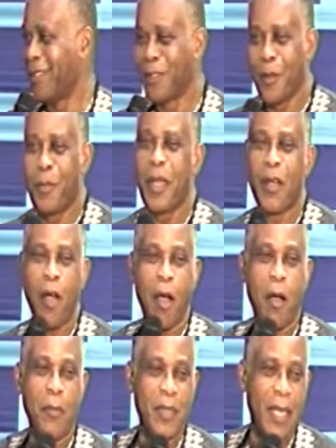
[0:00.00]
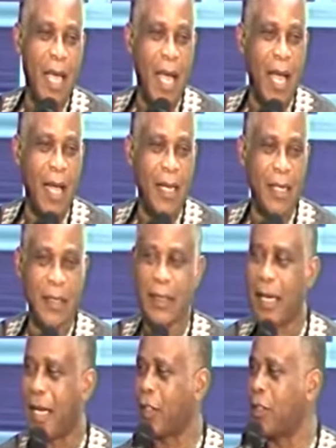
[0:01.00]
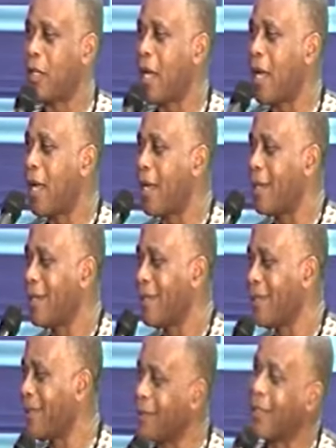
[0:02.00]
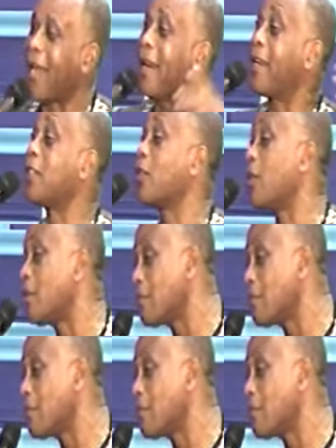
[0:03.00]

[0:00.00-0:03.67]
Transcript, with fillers: to become their international director.